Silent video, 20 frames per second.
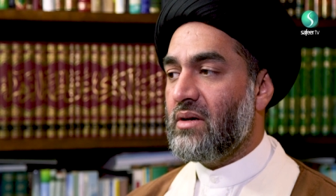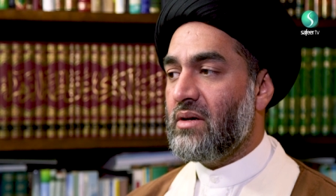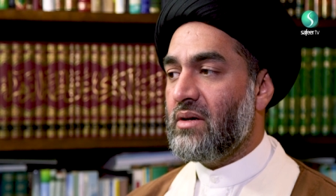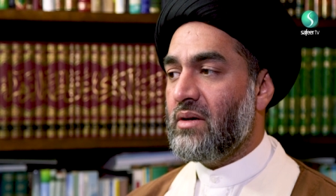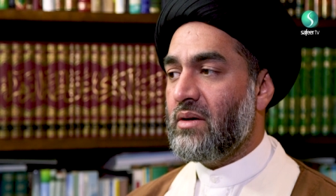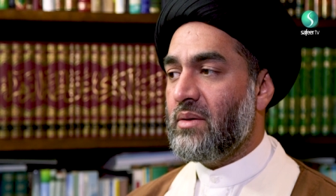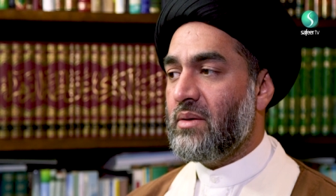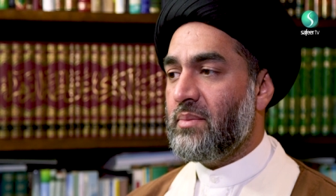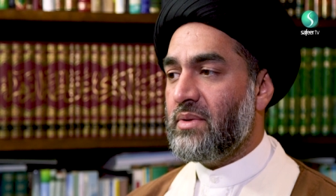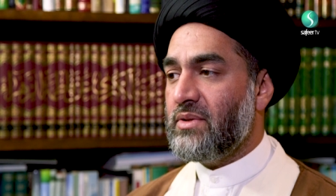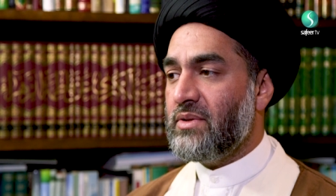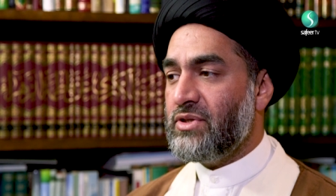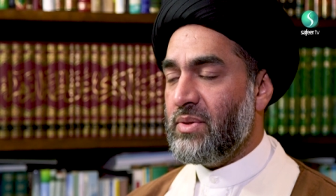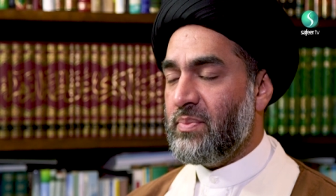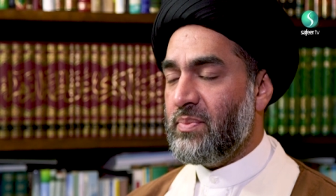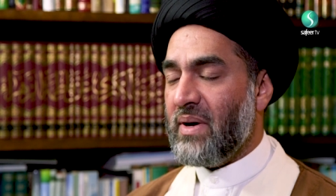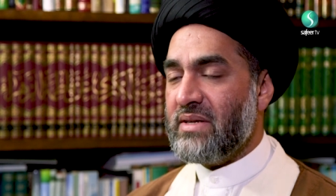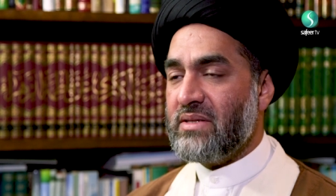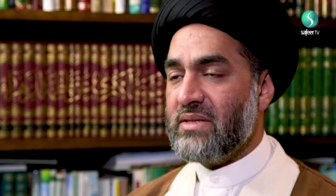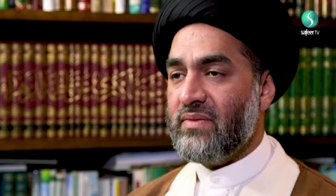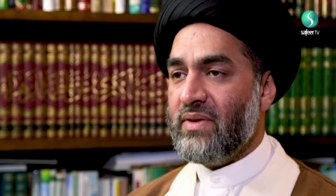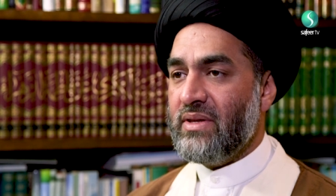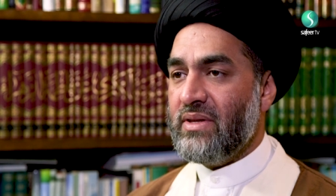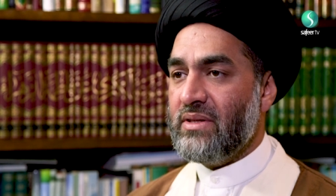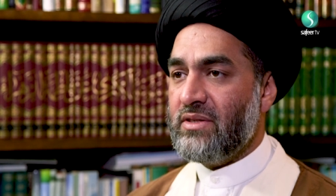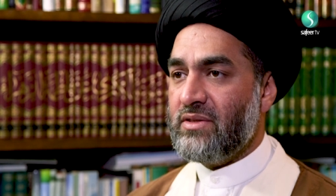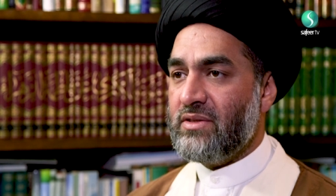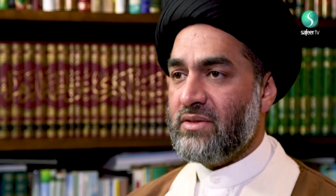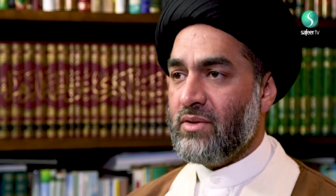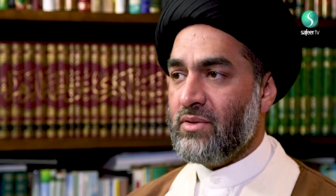um, she passed away in
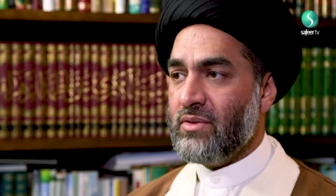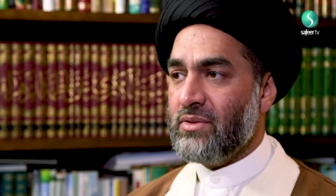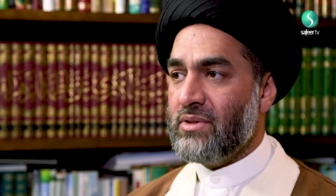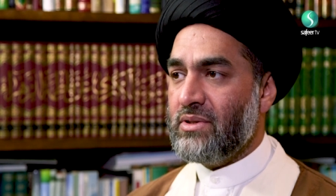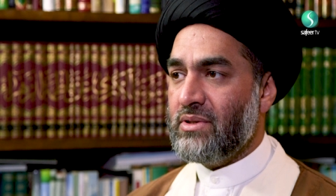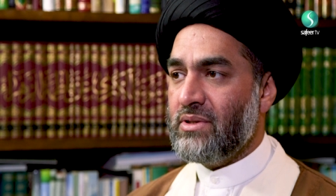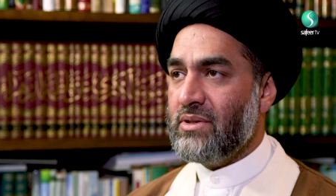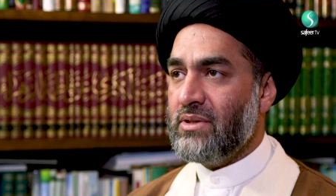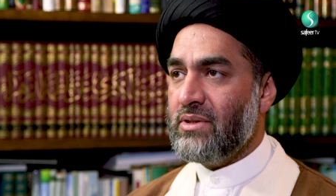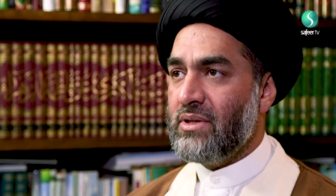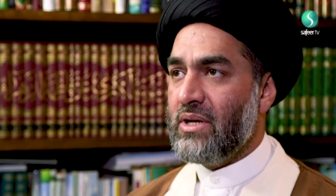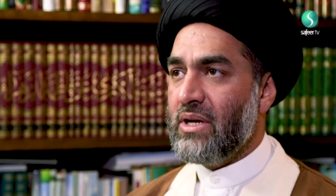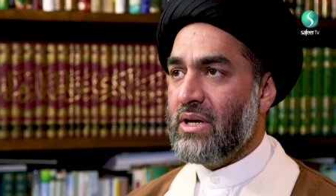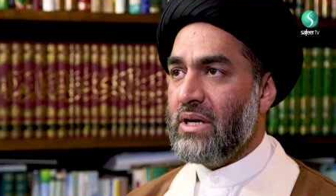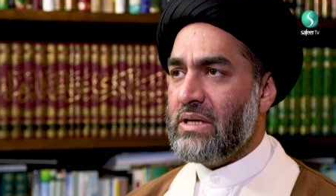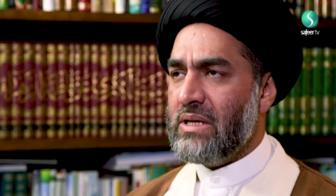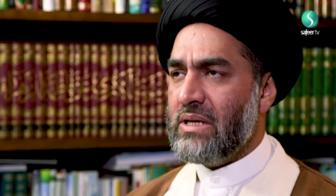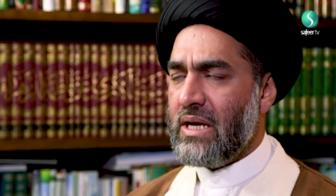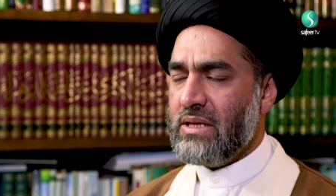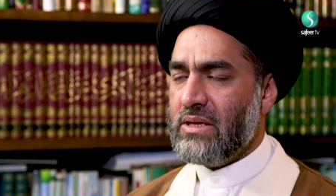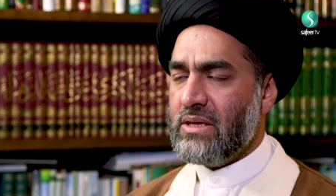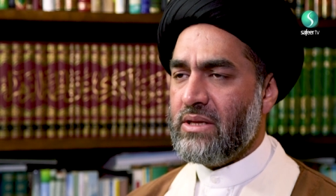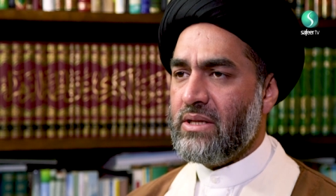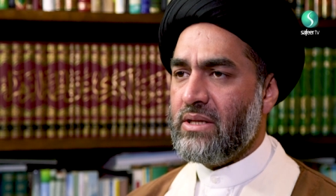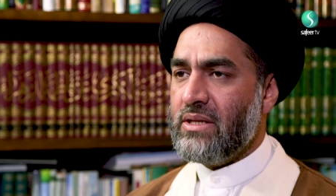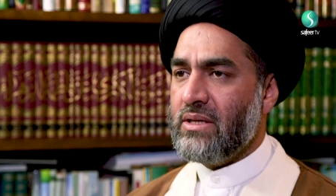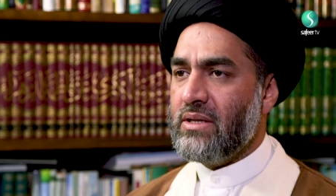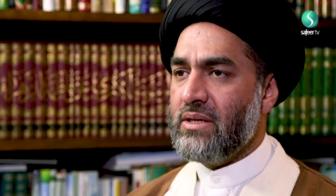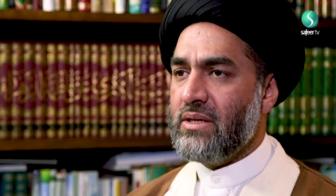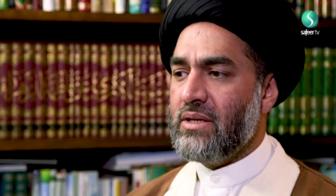this on the
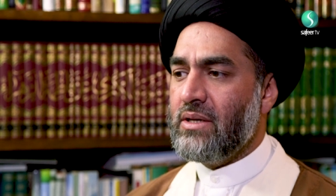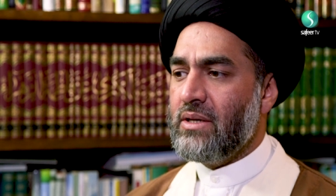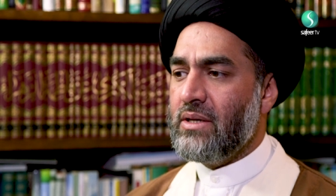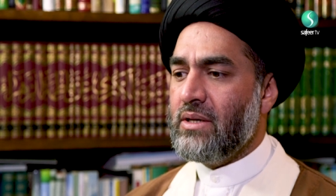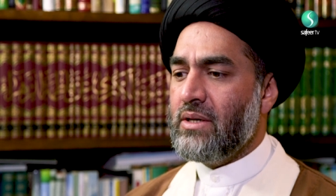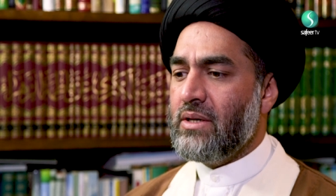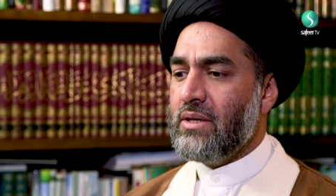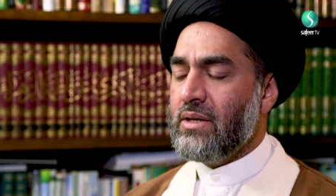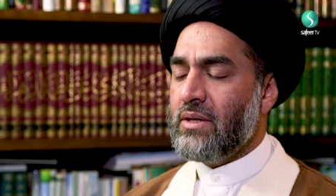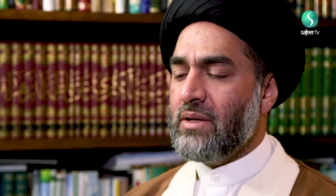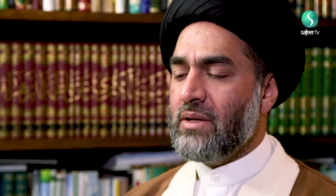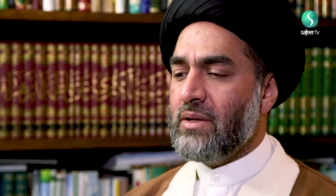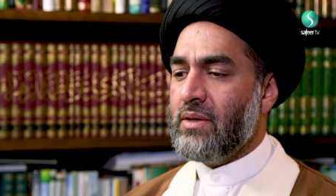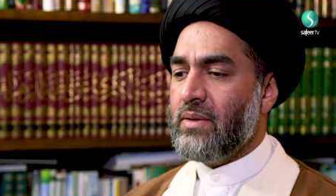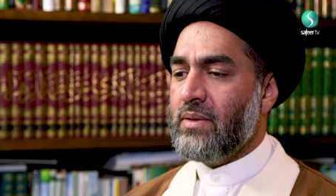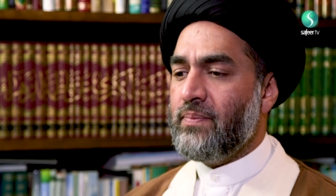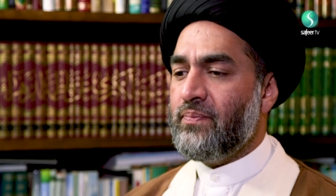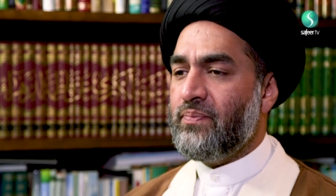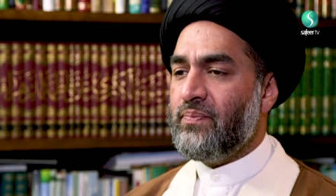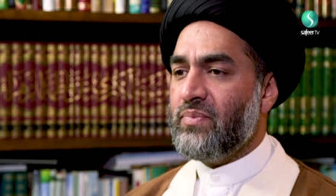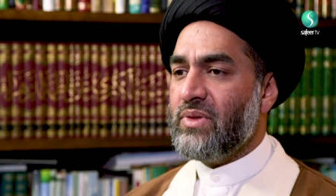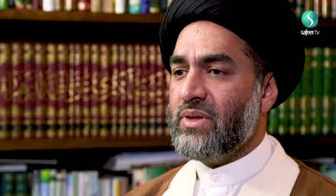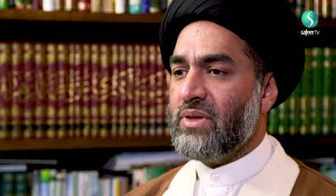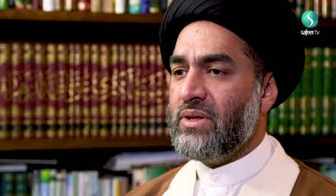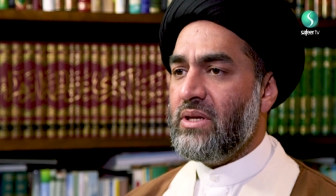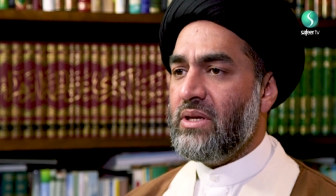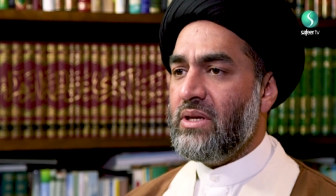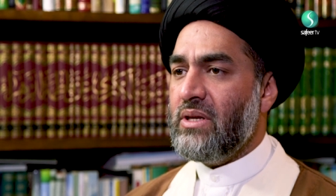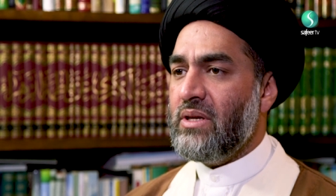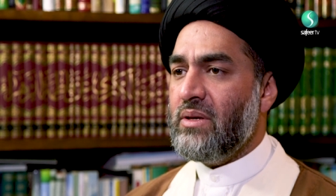10th. Um,
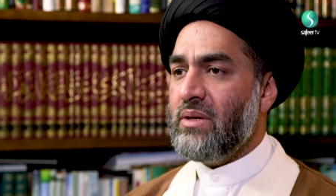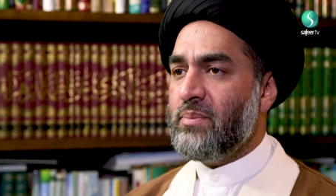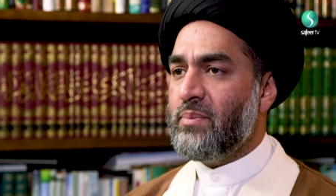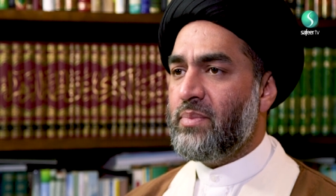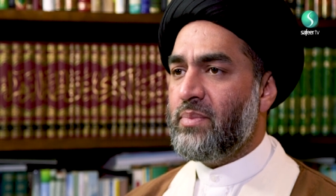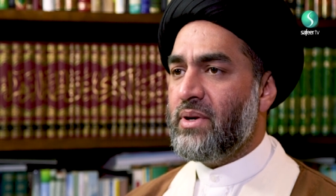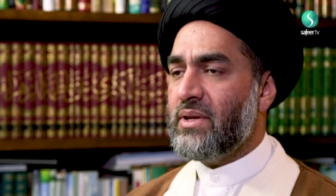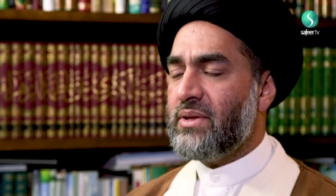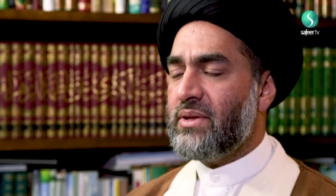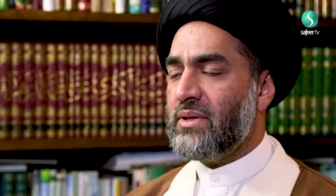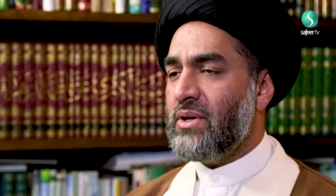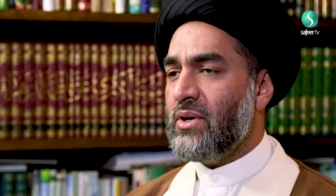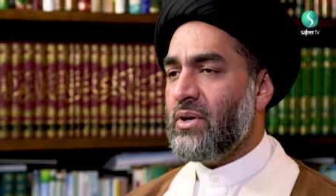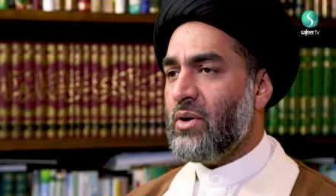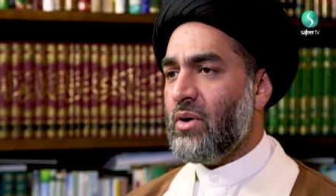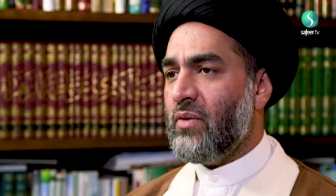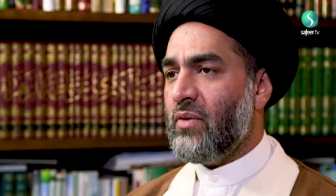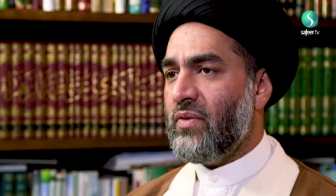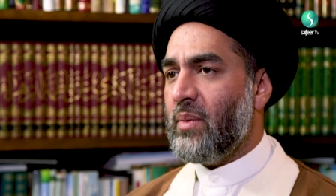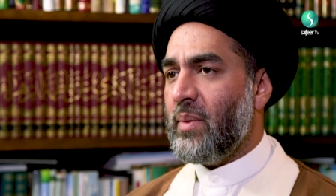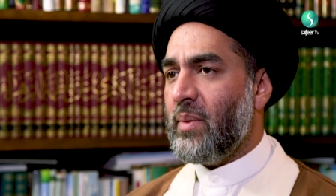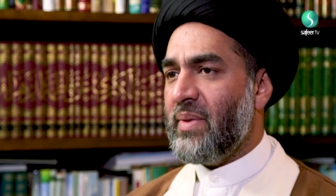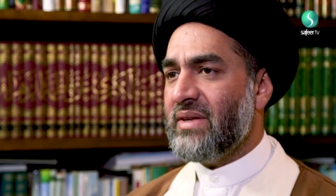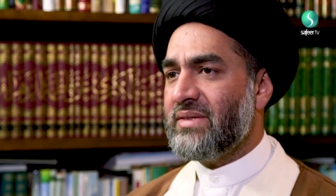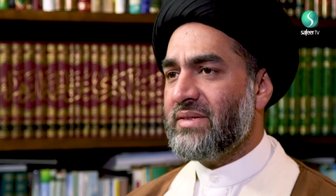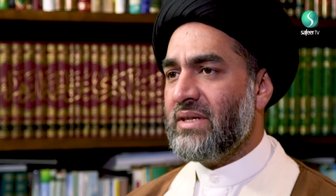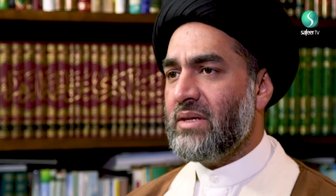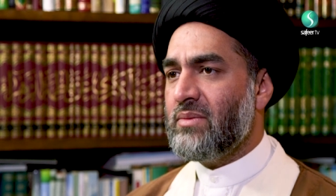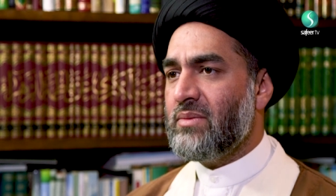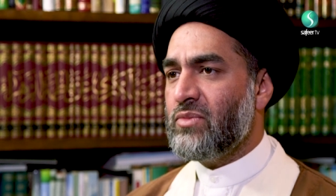the birthday of Imam
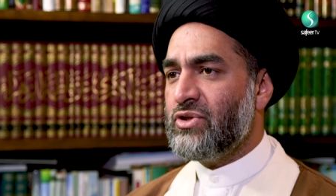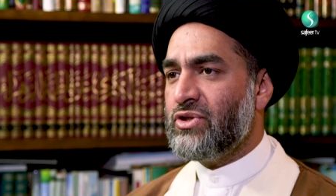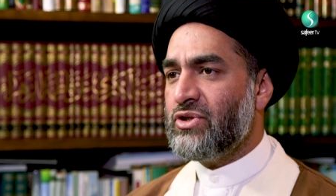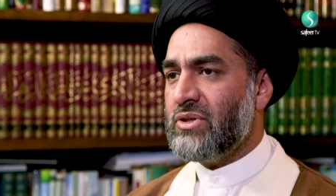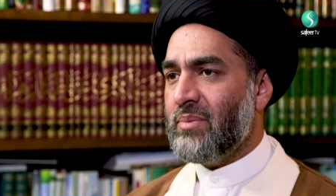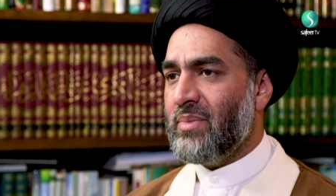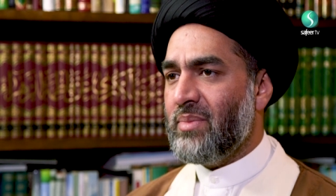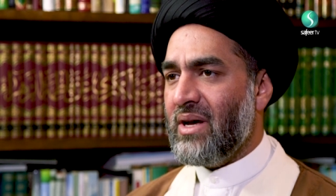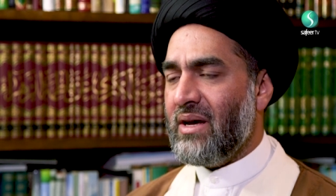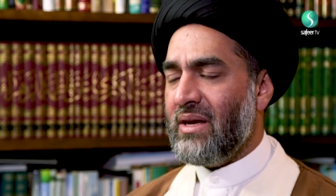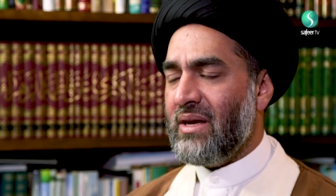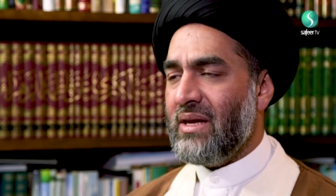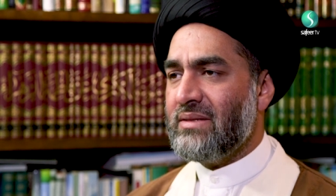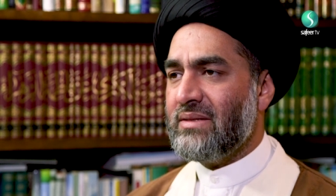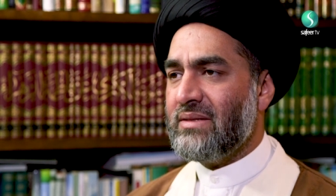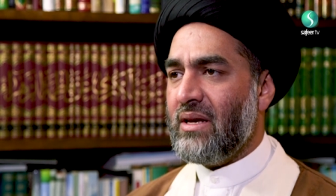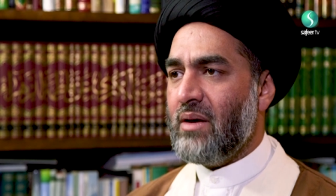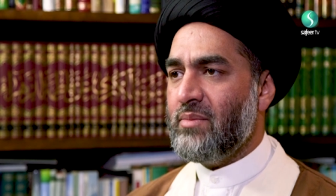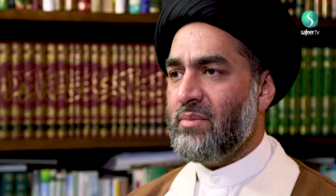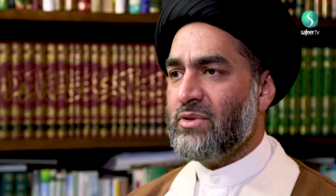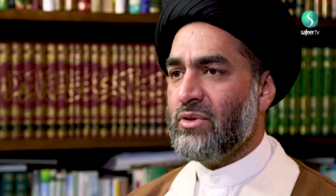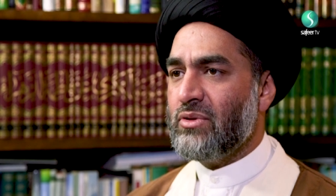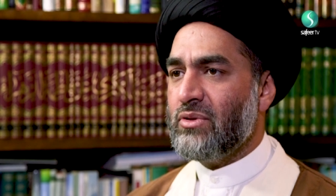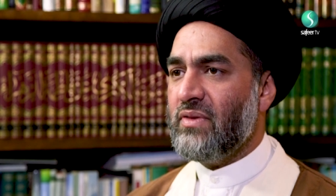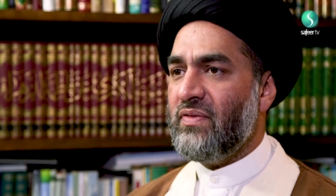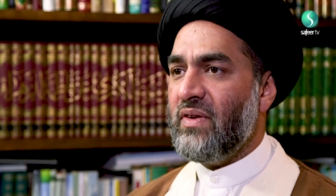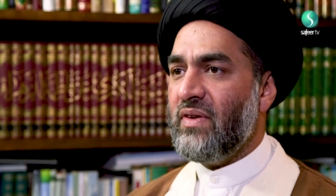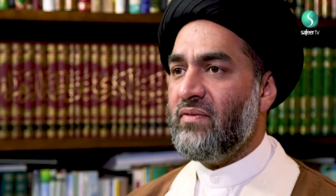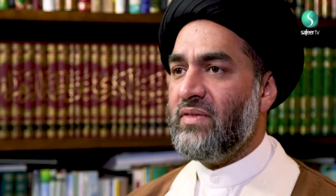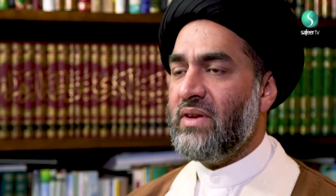Hassan al-Mujtaba is on
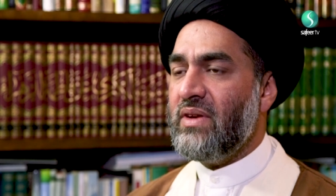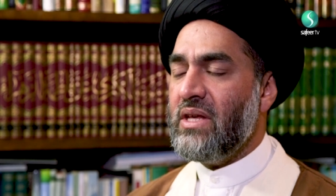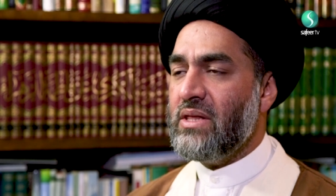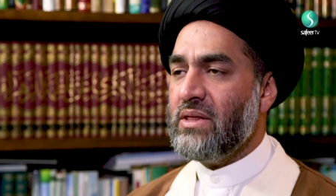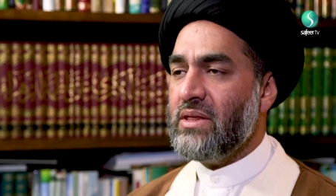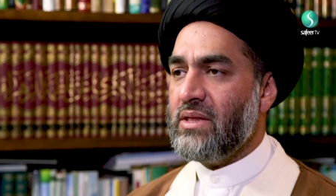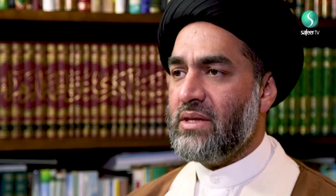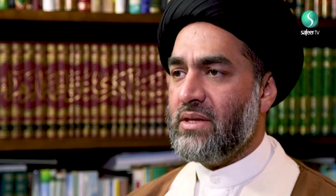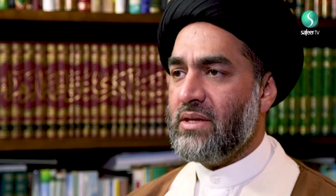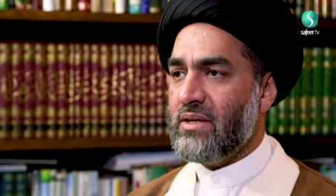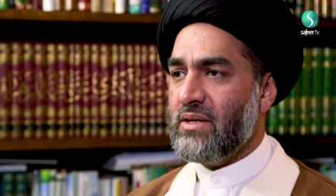the 15th